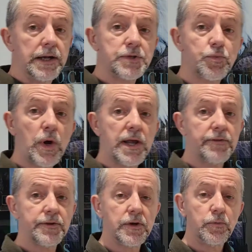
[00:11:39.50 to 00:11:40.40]
There's one
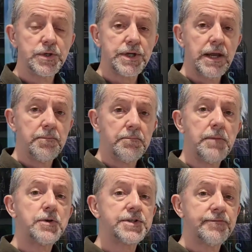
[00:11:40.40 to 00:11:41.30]
other which
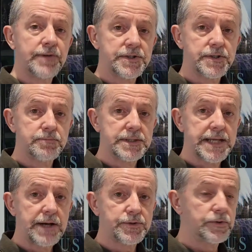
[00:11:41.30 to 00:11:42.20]
most investors miss
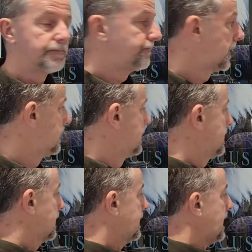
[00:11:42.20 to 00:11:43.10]
out on,
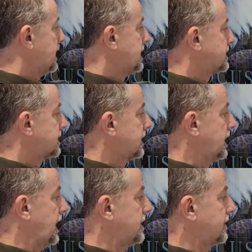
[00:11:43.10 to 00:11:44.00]
and that is the
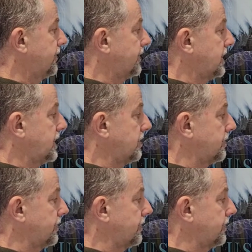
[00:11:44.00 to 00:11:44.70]
lender fee.